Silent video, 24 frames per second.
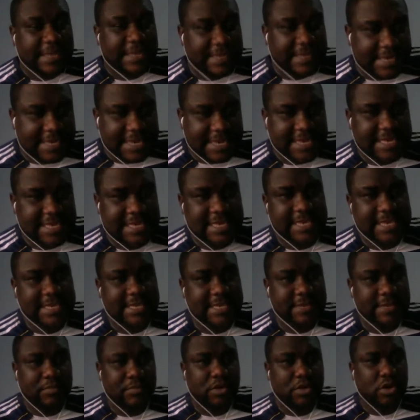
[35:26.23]
this
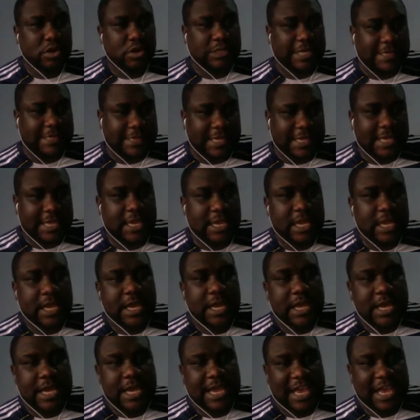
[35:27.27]
season because I think
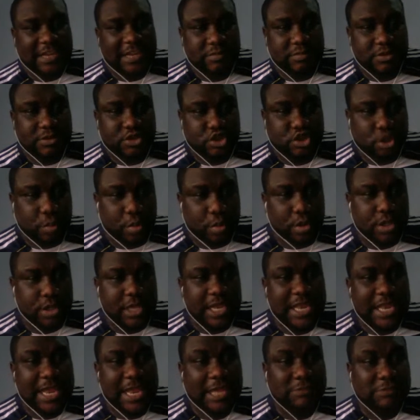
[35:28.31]
he has been
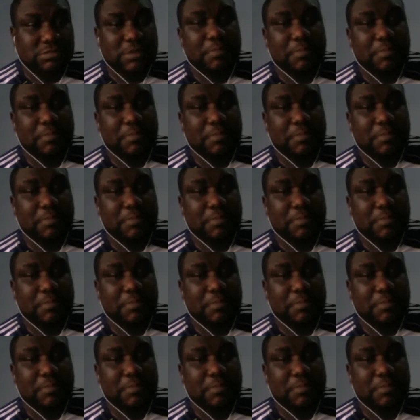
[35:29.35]
supported. He has been